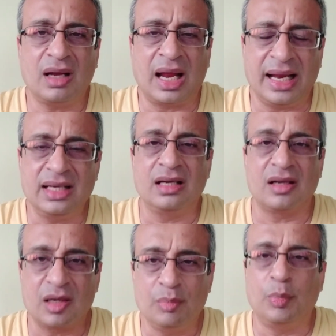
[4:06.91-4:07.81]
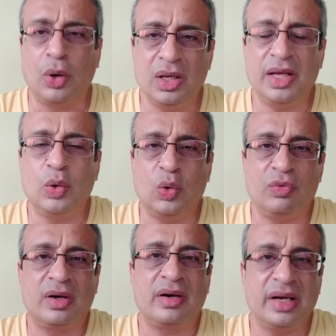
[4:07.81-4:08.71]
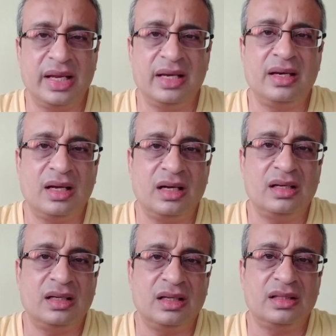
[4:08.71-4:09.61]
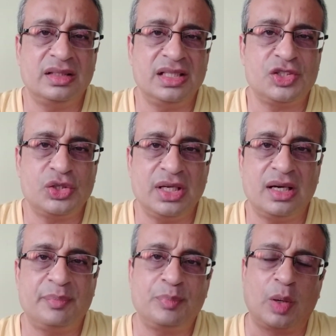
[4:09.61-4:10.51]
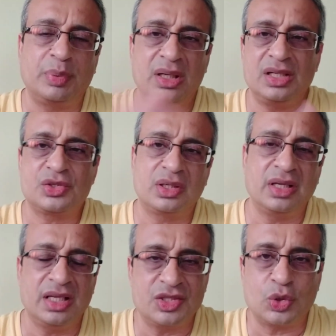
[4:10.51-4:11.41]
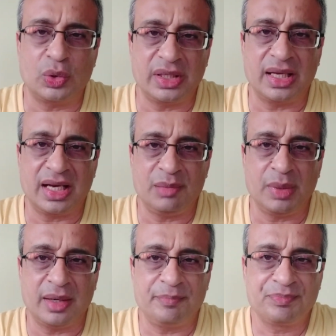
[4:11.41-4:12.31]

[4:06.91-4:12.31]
anger boiling over in uh, uh, the Shia population in Saudi Arabia.